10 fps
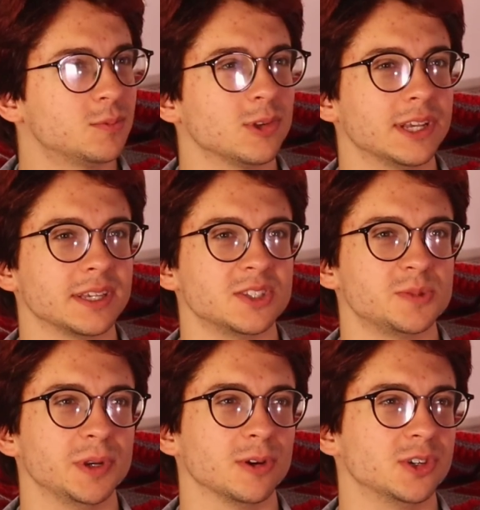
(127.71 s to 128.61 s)
more like a
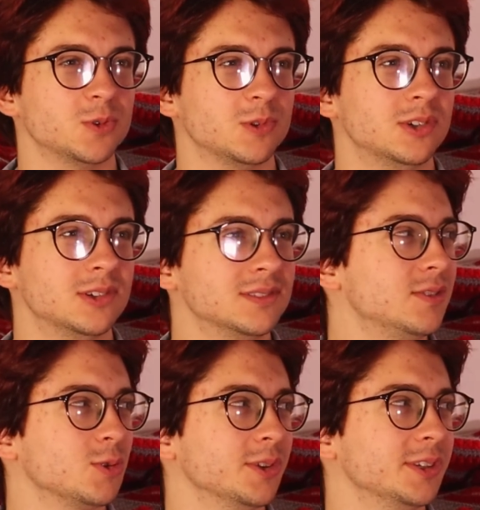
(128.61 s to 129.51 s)
spiritual
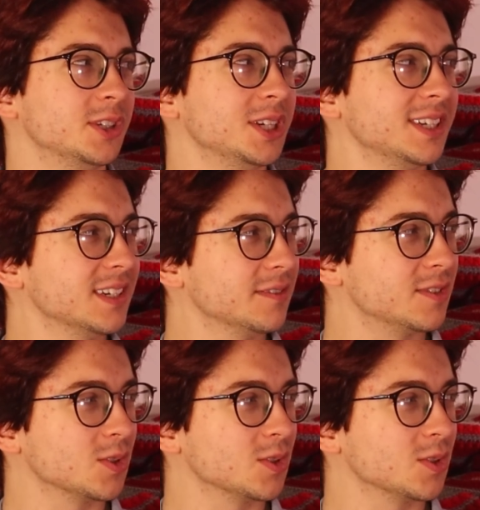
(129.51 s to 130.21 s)
trilogy of